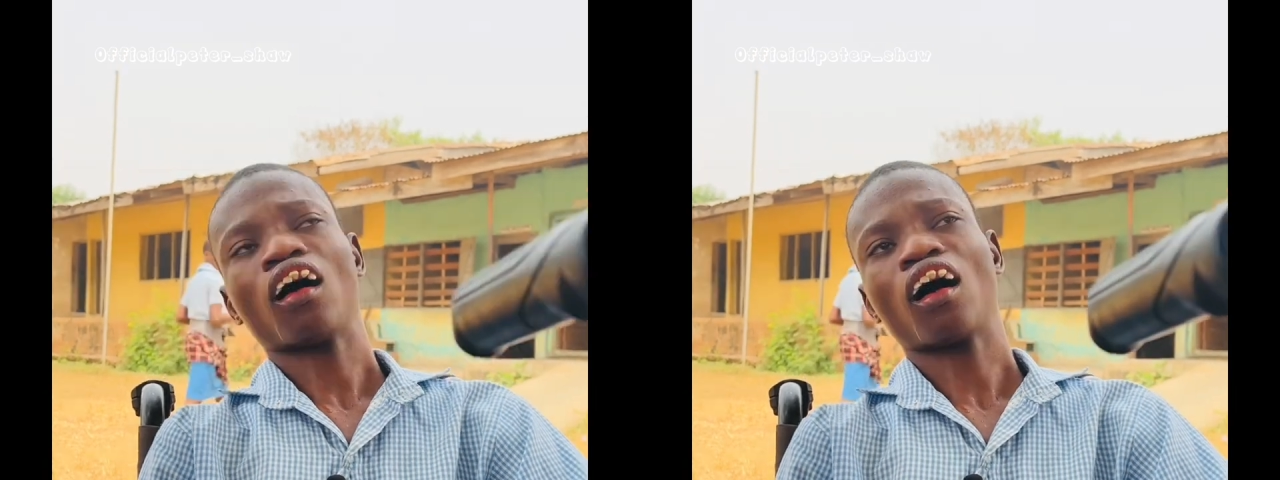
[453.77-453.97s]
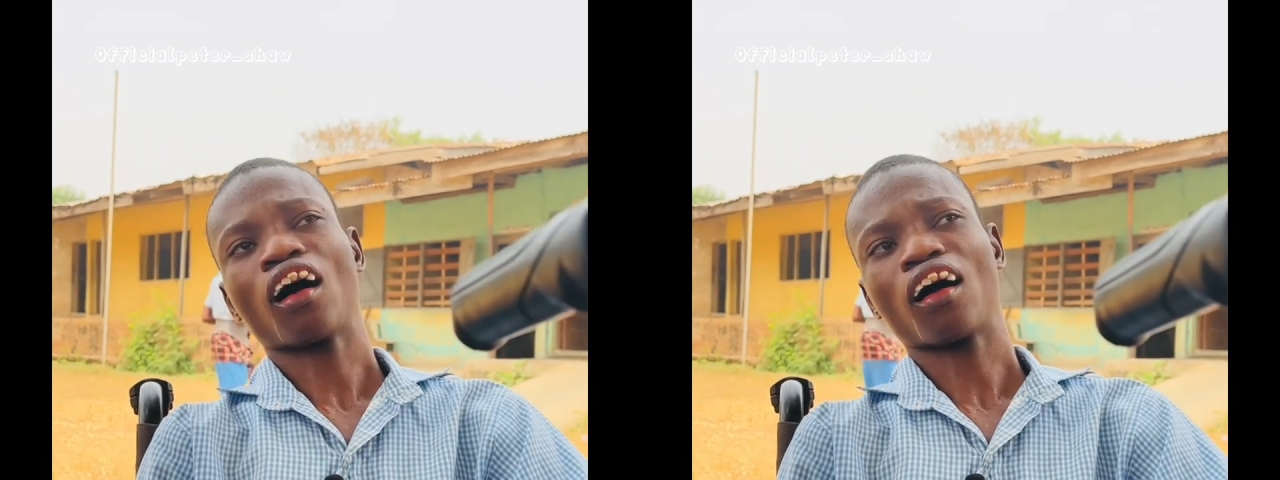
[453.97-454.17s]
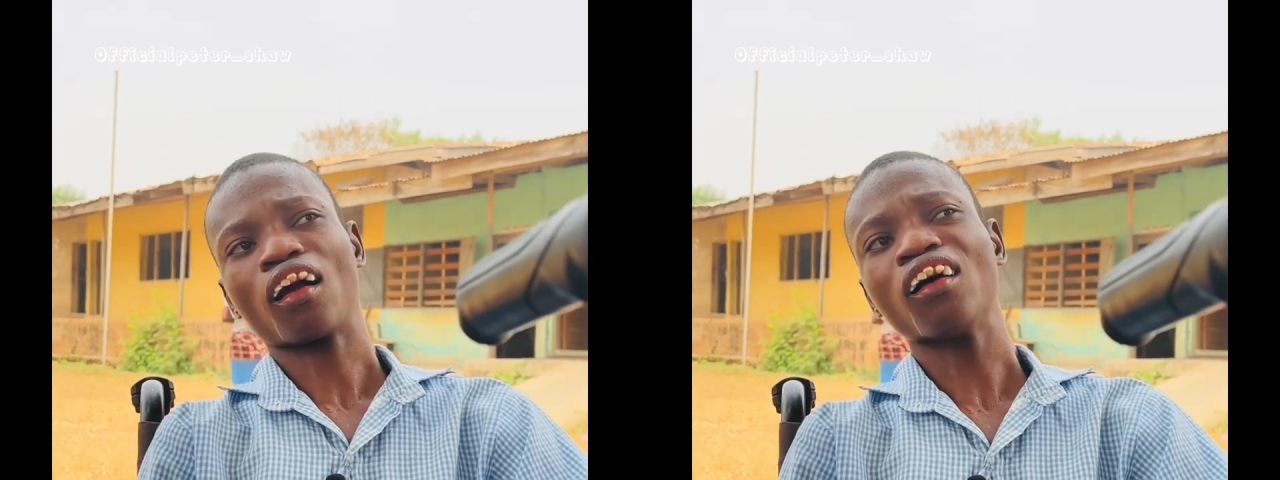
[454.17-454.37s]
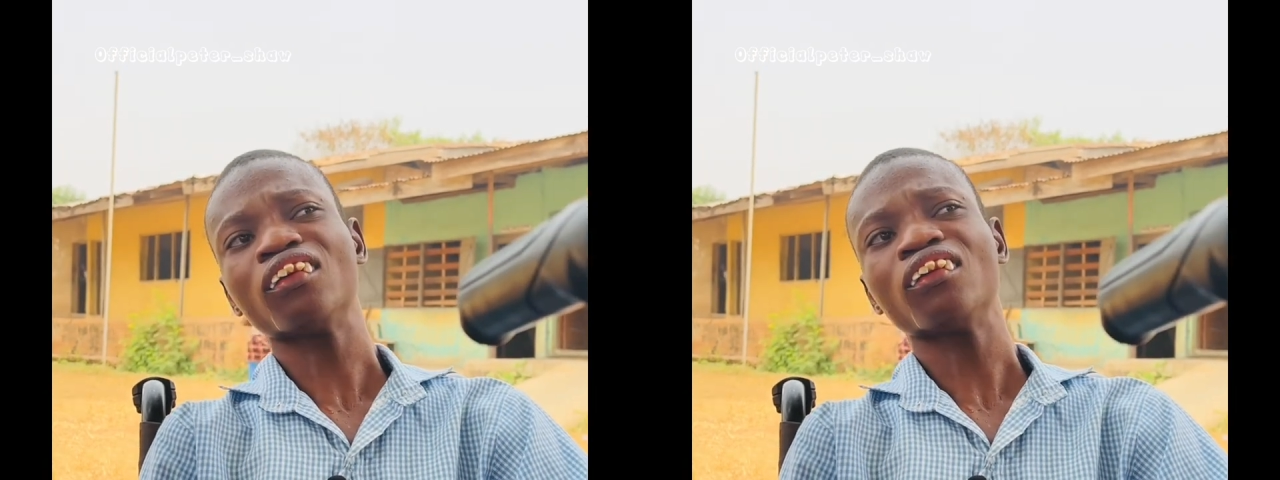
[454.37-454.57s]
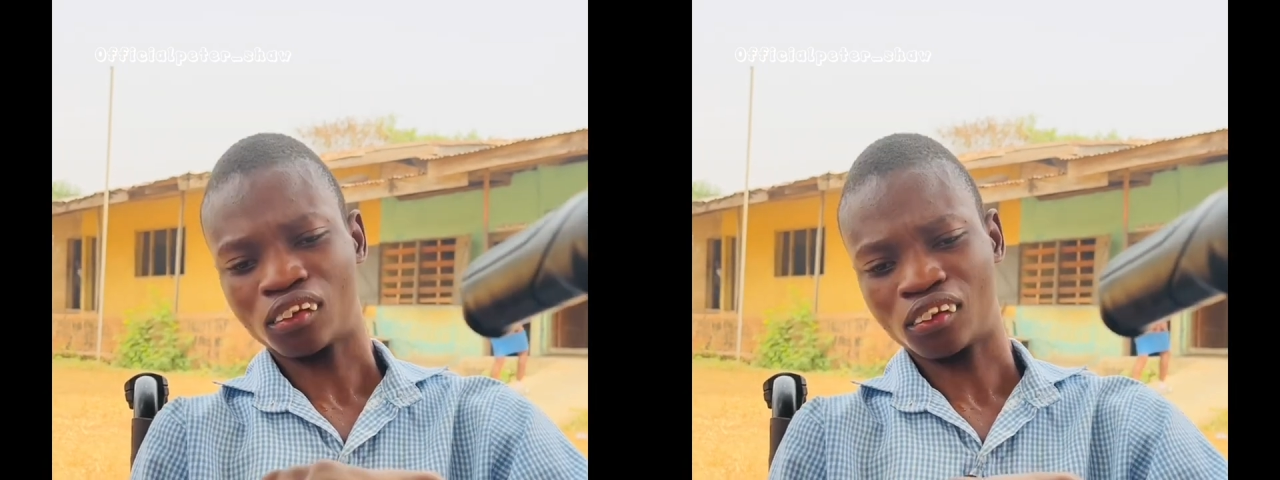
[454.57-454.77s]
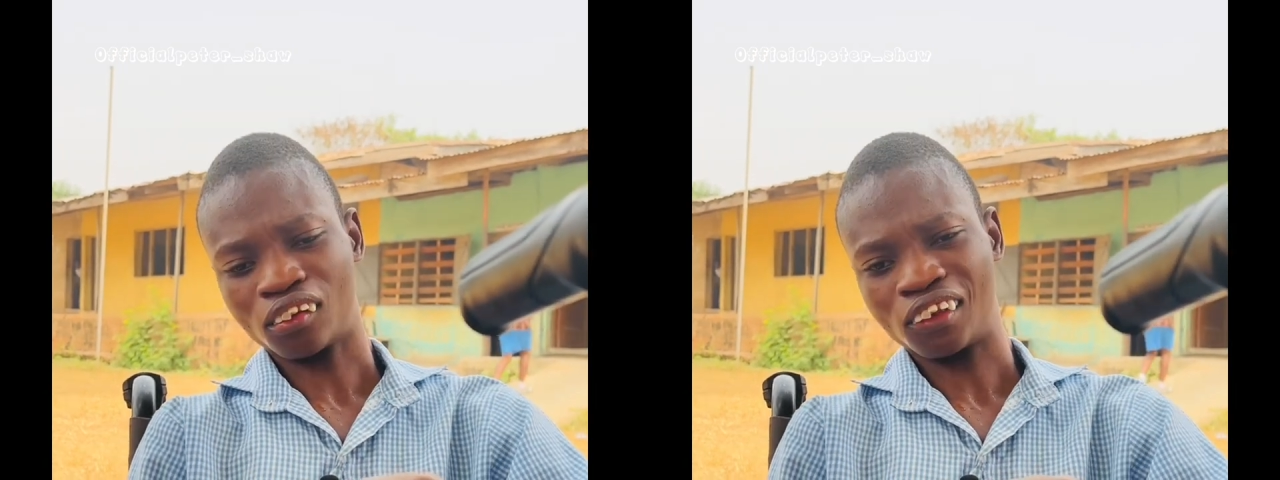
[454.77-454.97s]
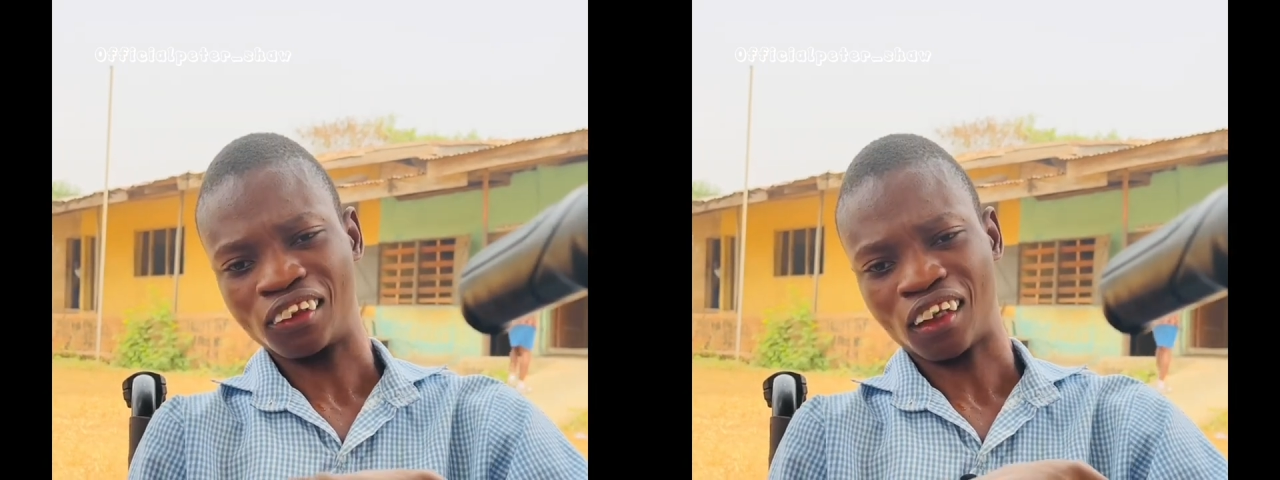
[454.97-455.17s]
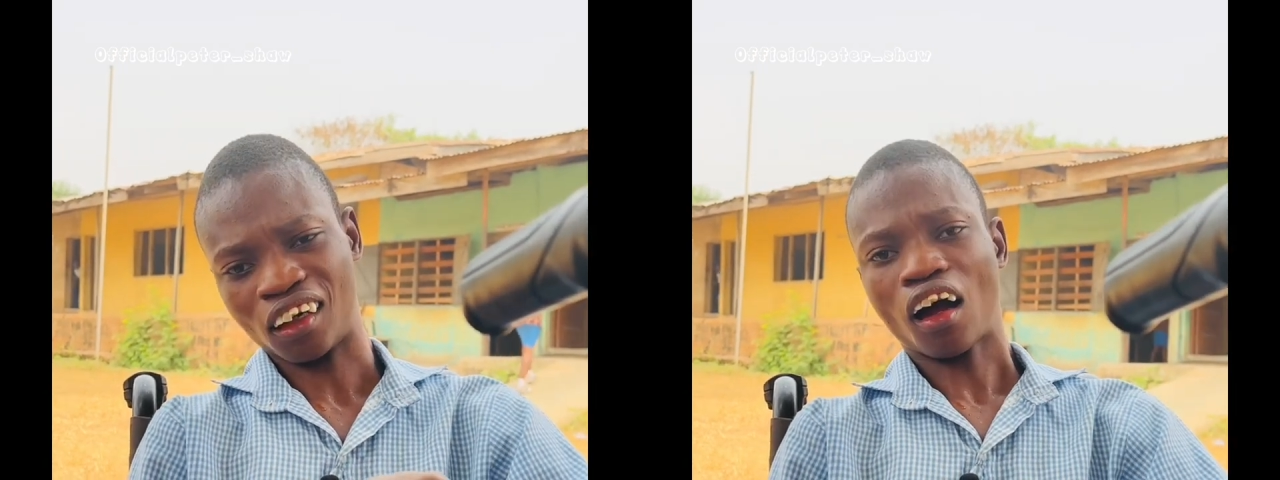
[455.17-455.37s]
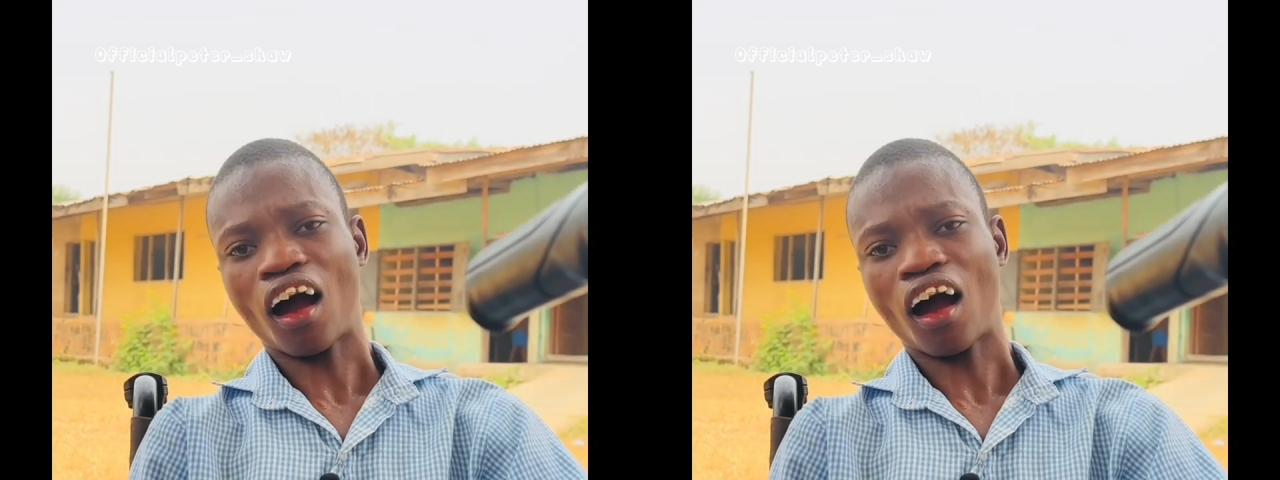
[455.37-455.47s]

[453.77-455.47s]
I cannot be a lawyer.